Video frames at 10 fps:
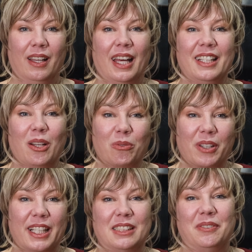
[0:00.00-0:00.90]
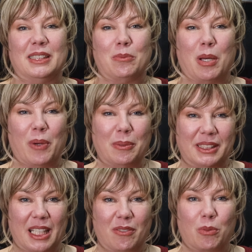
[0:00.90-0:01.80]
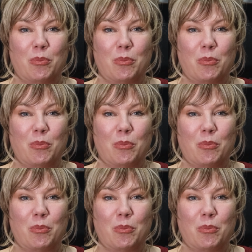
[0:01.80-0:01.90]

And don't forget to visit my website for